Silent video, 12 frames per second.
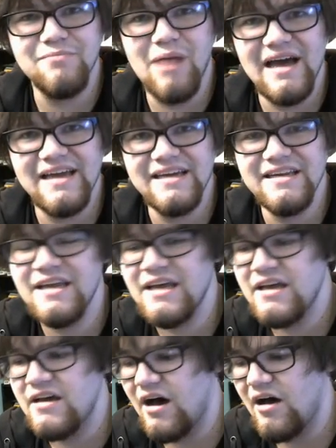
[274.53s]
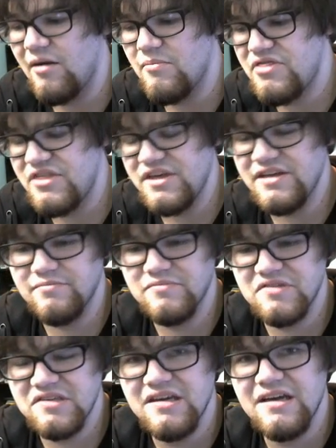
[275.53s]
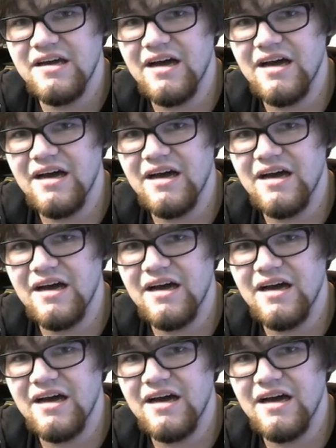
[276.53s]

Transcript: Mayan themes.